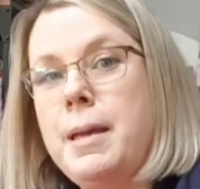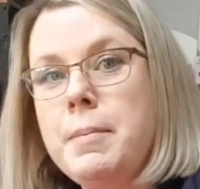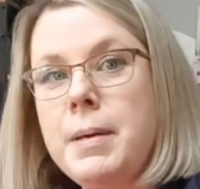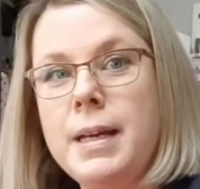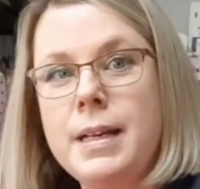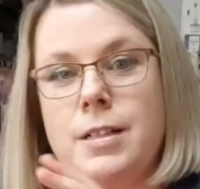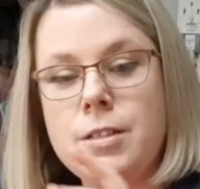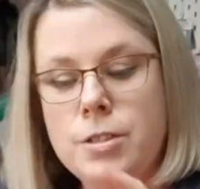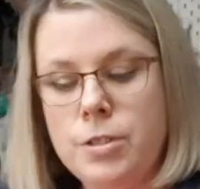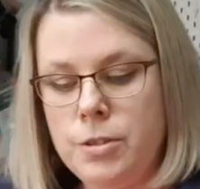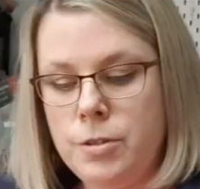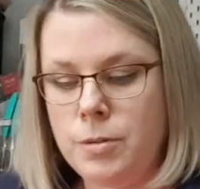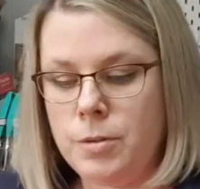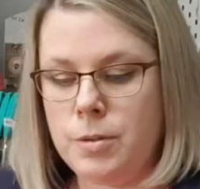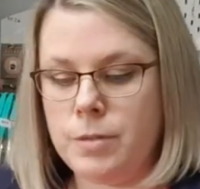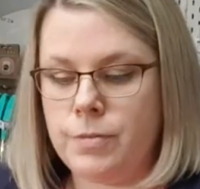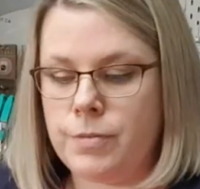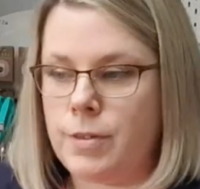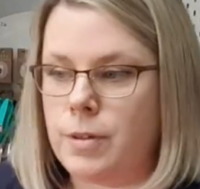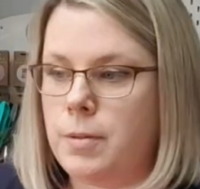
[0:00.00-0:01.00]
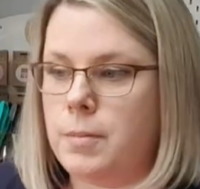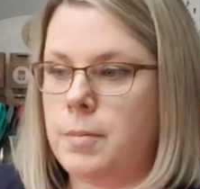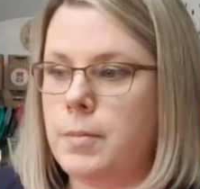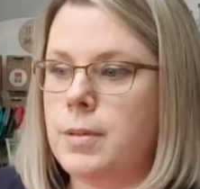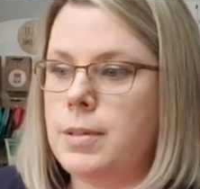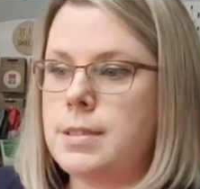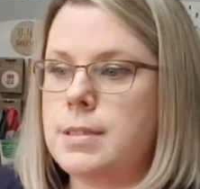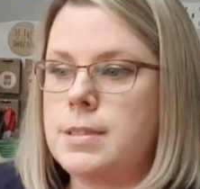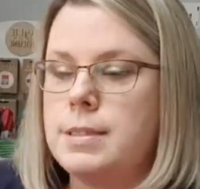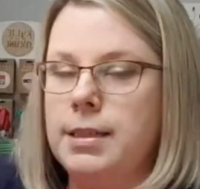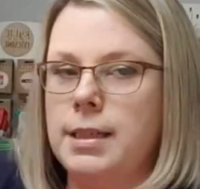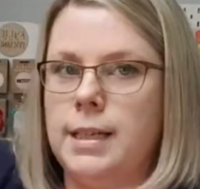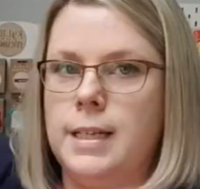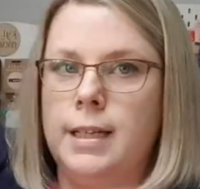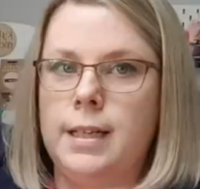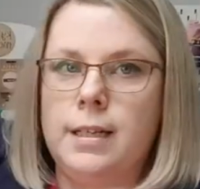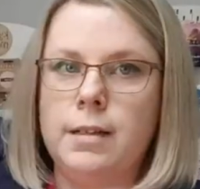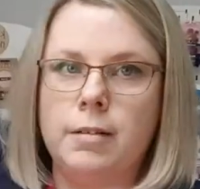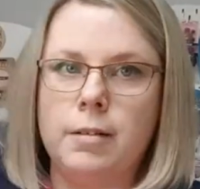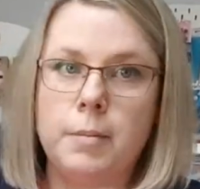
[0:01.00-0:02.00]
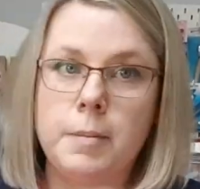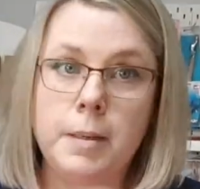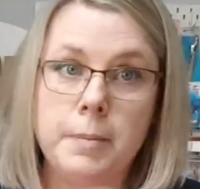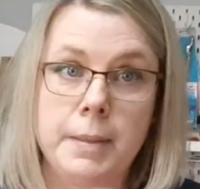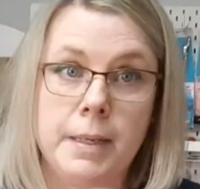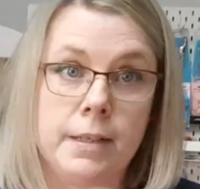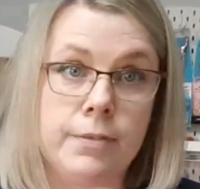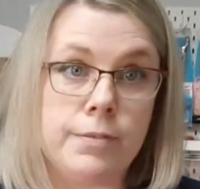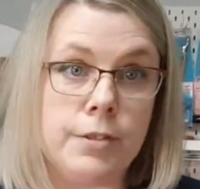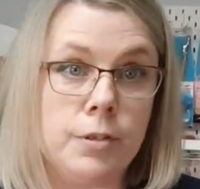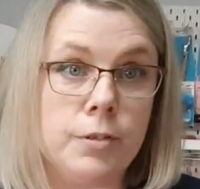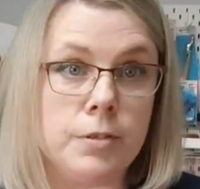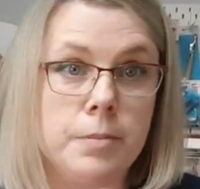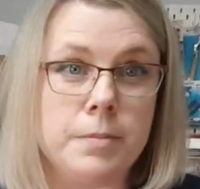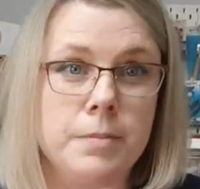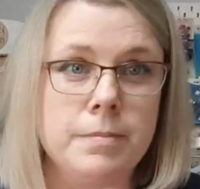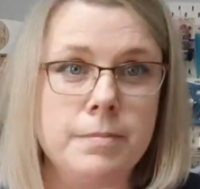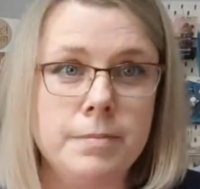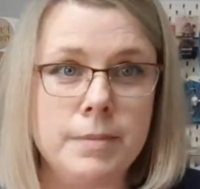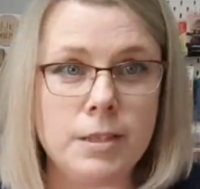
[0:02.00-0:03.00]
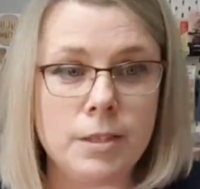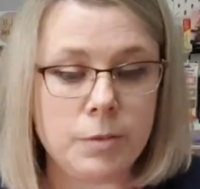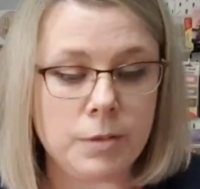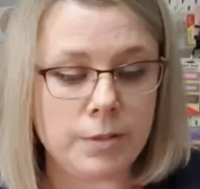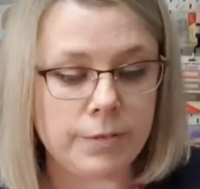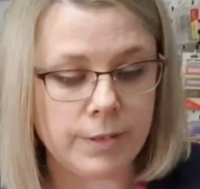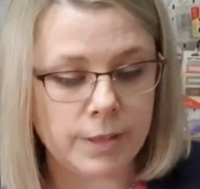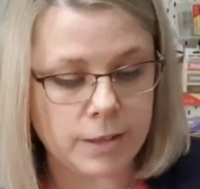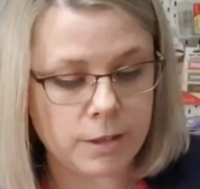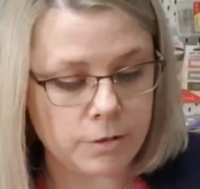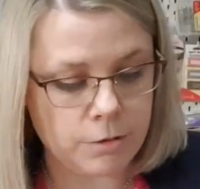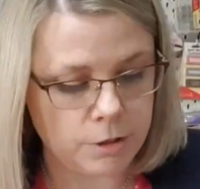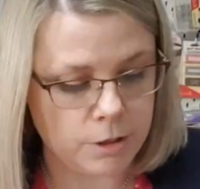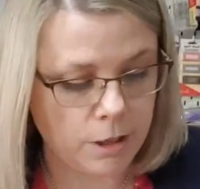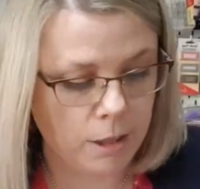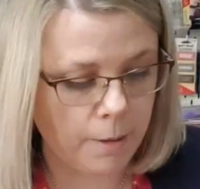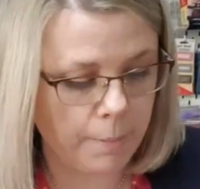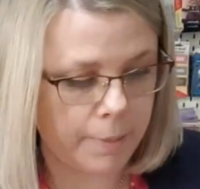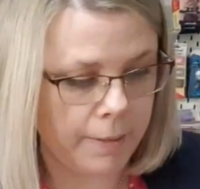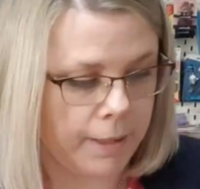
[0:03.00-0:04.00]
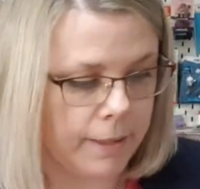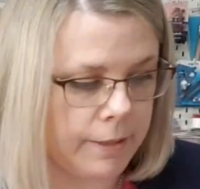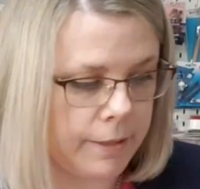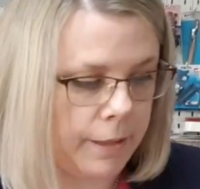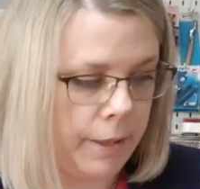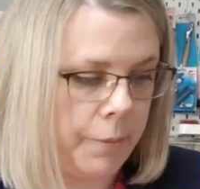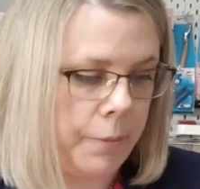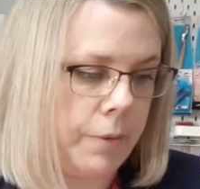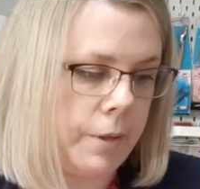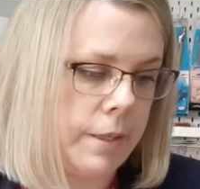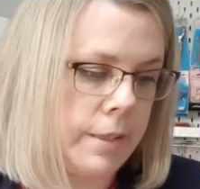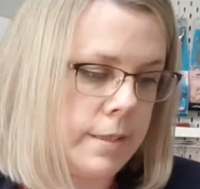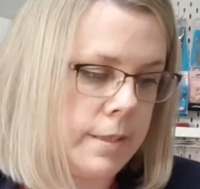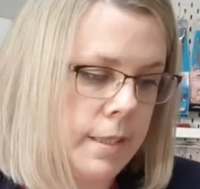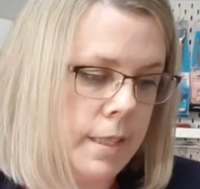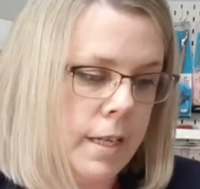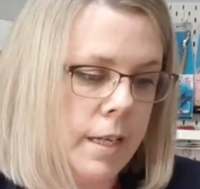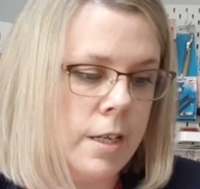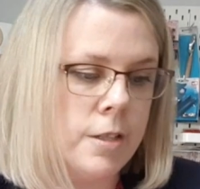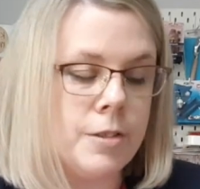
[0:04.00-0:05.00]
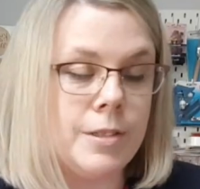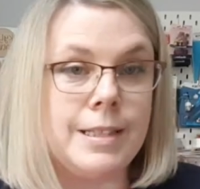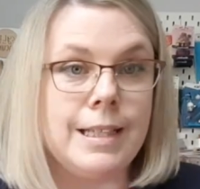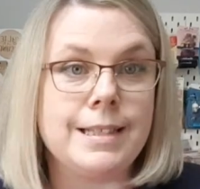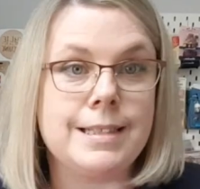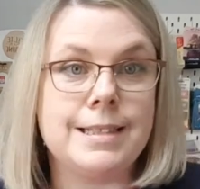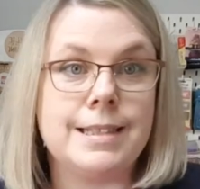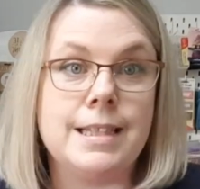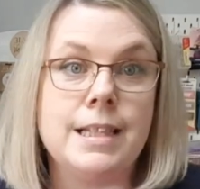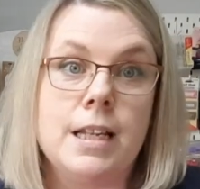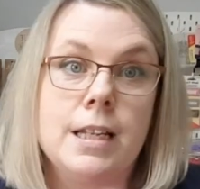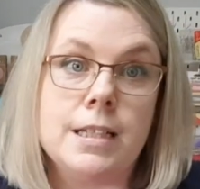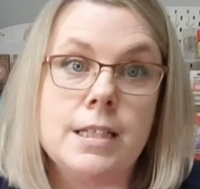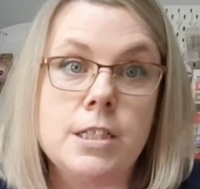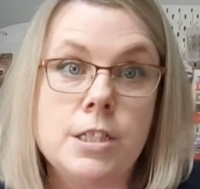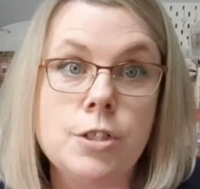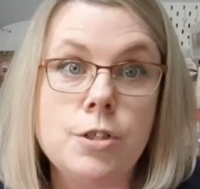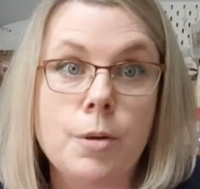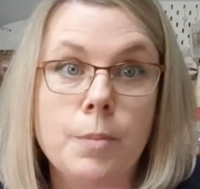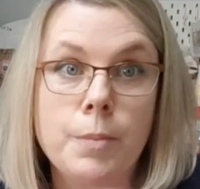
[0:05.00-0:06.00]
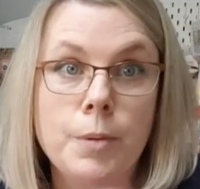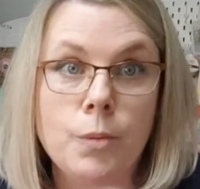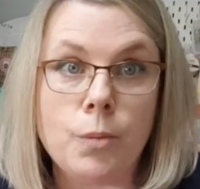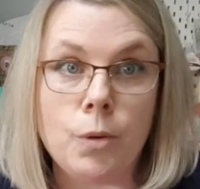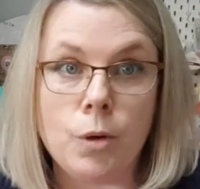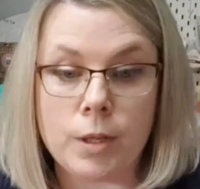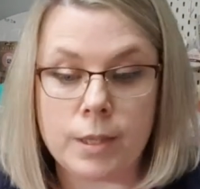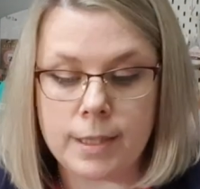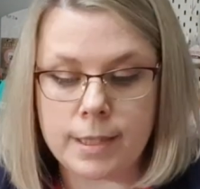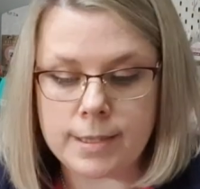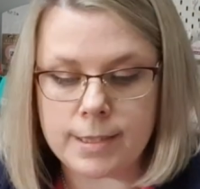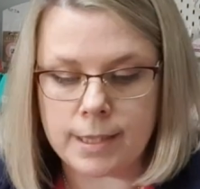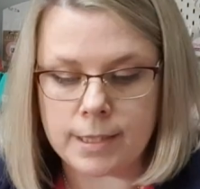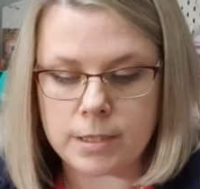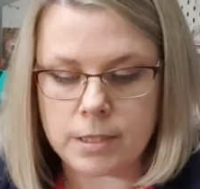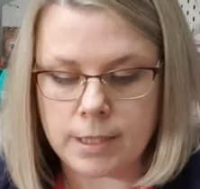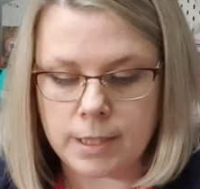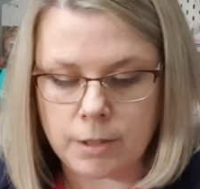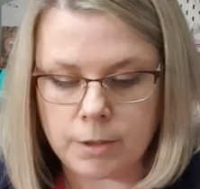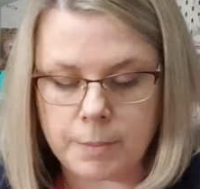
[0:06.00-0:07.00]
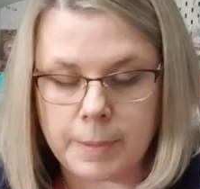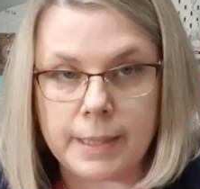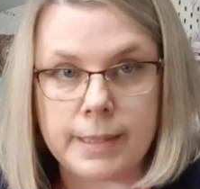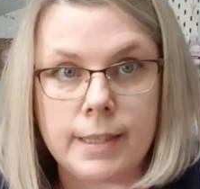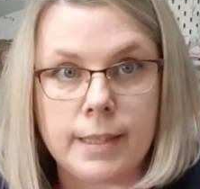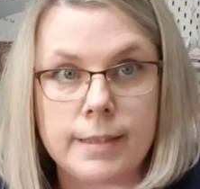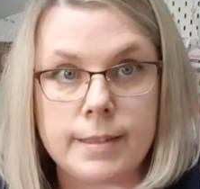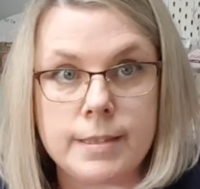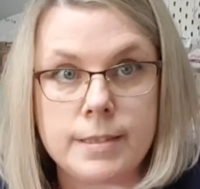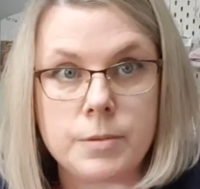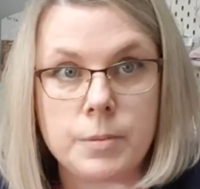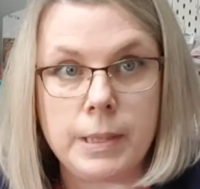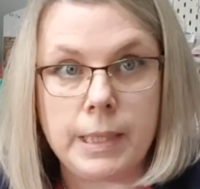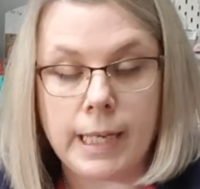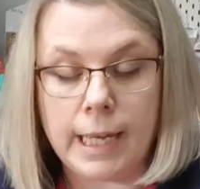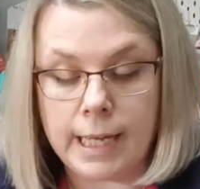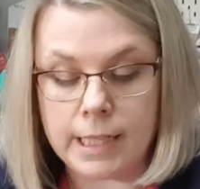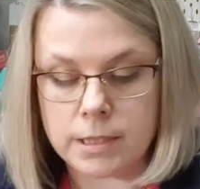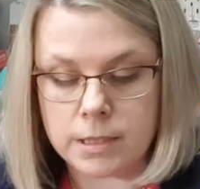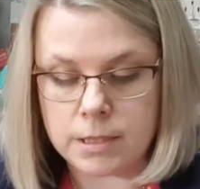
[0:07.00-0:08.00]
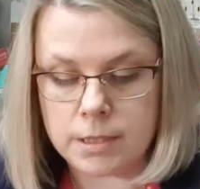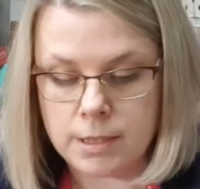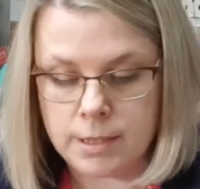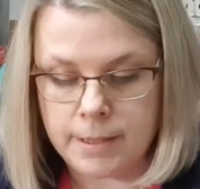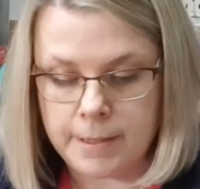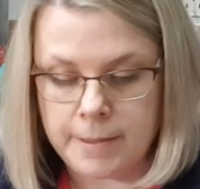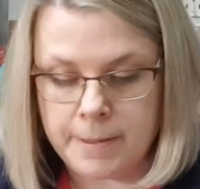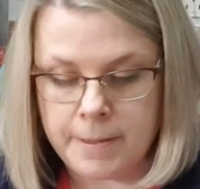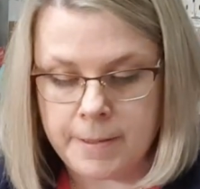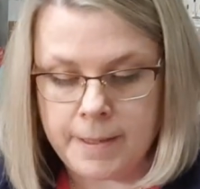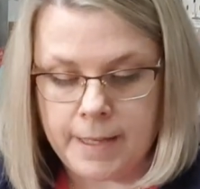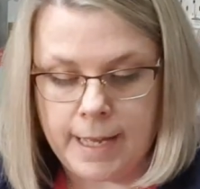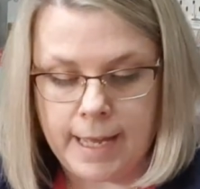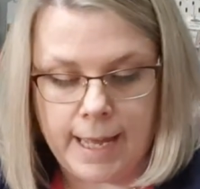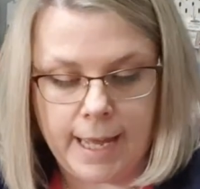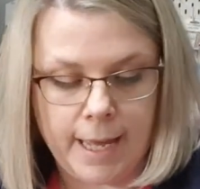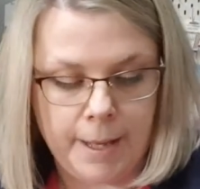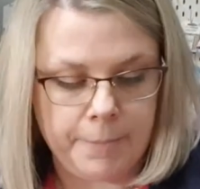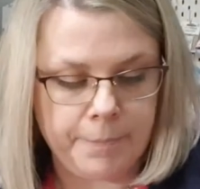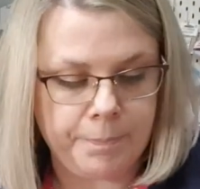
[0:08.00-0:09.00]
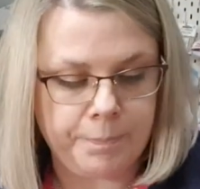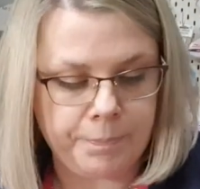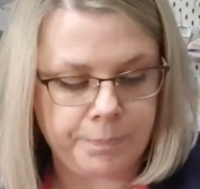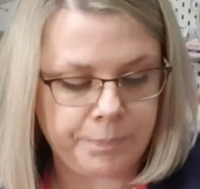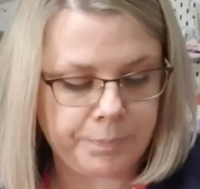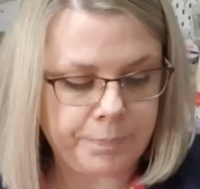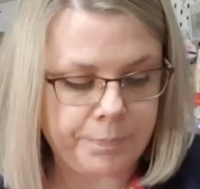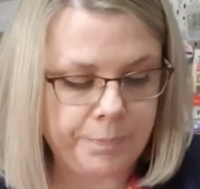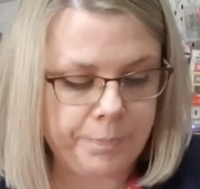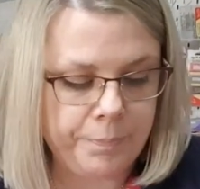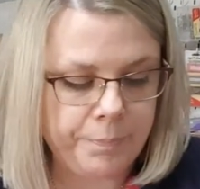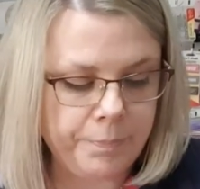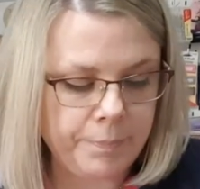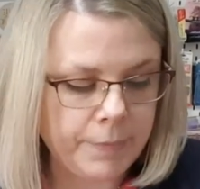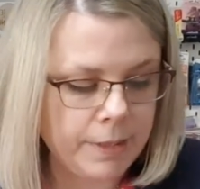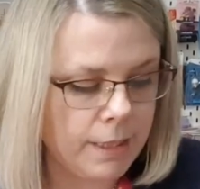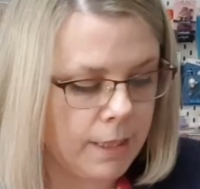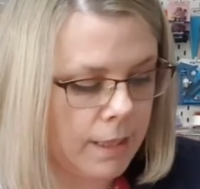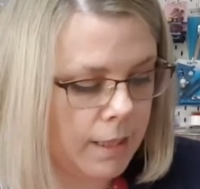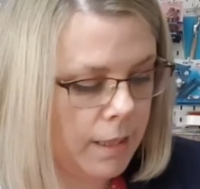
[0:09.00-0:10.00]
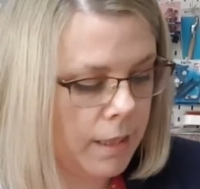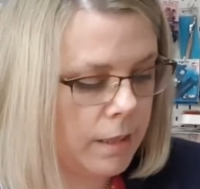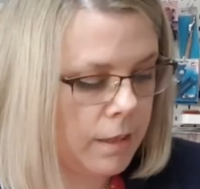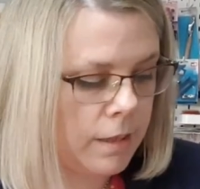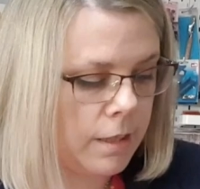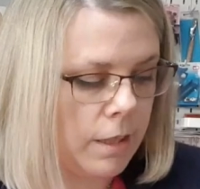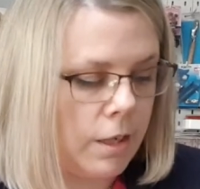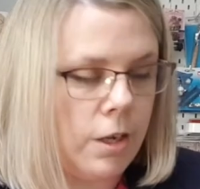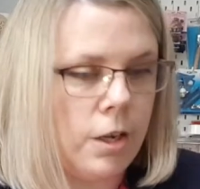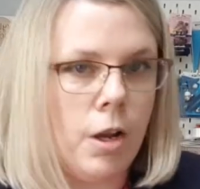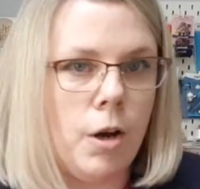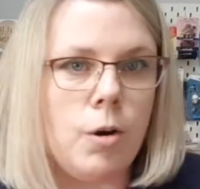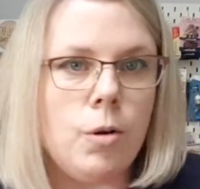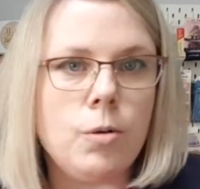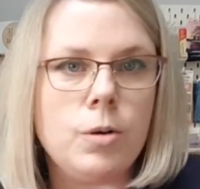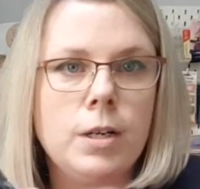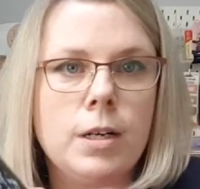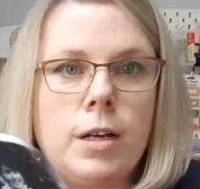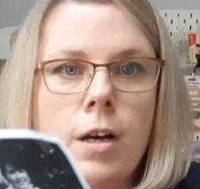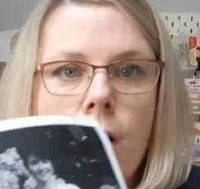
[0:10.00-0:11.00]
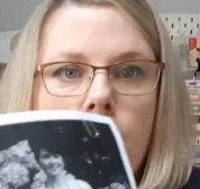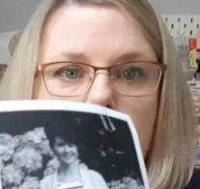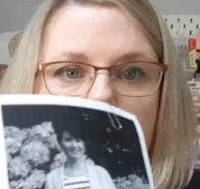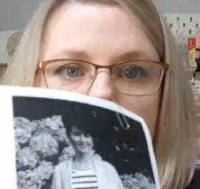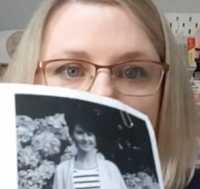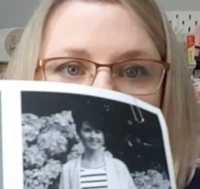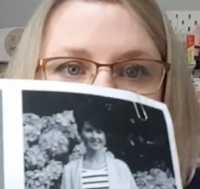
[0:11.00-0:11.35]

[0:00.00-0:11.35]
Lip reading: make 2 of them, we'll see, or I may make a few of them. You know, when you find a good top pattern that works. So that's the number 1. That's actually going to make that this weekend. The Lola Coat.